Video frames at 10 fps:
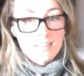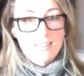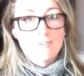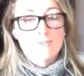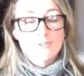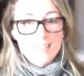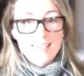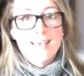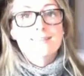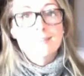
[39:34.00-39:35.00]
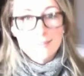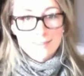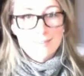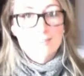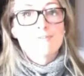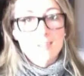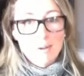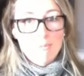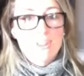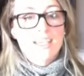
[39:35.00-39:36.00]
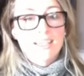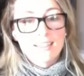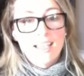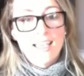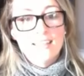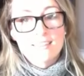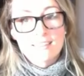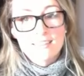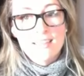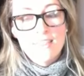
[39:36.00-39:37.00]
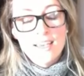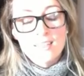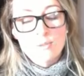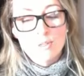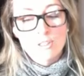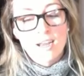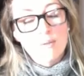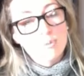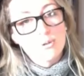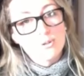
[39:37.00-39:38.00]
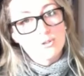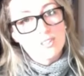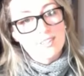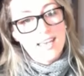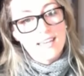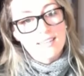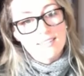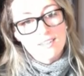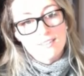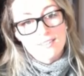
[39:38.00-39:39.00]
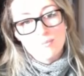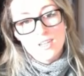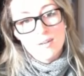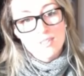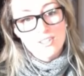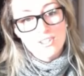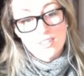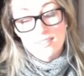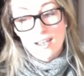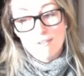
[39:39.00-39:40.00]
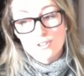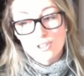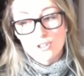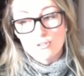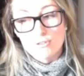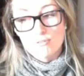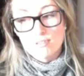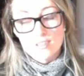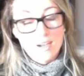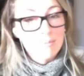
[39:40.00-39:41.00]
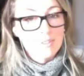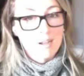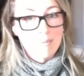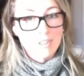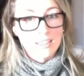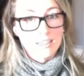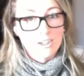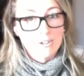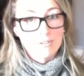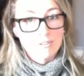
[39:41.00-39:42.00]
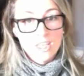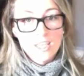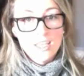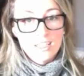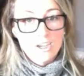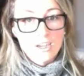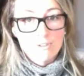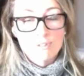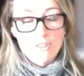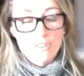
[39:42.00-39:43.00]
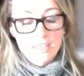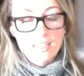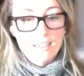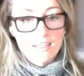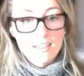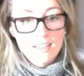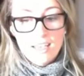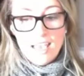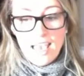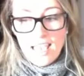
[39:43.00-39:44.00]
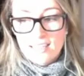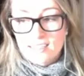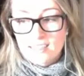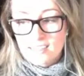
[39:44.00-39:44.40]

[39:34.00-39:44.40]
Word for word: give you the essence of something, and that's what a great portrait takes. So sometimes I just have to dump something and not, you know, and rethink it. And